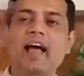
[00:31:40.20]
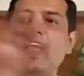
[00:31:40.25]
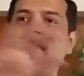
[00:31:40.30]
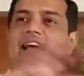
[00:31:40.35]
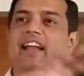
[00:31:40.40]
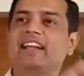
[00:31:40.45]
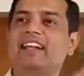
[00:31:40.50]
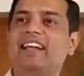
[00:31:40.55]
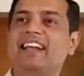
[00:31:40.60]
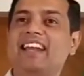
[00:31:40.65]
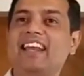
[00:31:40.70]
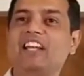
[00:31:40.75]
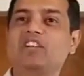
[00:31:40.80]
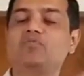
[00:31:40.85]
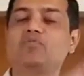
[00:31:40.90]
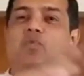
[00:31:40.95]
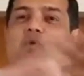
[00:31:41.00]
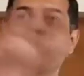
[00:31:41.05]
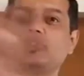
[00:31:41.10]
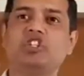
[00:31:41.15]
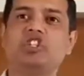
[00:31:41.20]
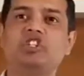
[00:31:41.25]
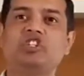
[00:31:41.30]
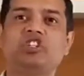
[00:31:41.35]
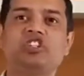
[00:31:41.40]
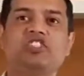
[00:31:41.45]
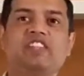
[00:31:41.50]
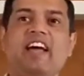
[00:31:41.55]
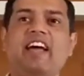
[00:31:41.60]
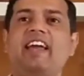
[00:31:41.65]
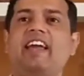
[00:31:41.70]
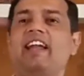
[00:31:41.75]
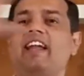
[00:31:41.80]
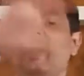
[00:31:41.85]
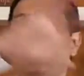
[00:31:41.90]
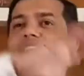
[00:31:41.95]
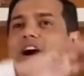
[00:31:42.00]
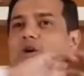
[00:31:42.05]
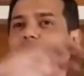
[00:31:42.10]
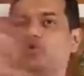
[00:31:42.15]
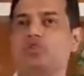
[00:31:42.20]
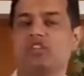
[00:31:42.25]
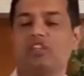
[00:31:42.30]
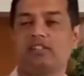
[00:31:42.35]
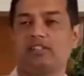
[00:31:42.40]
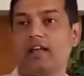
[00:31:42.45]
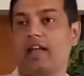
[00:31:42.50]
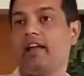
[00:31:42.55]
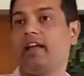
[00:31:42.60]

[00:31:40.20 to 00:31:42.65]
I had great possessions, I had houses,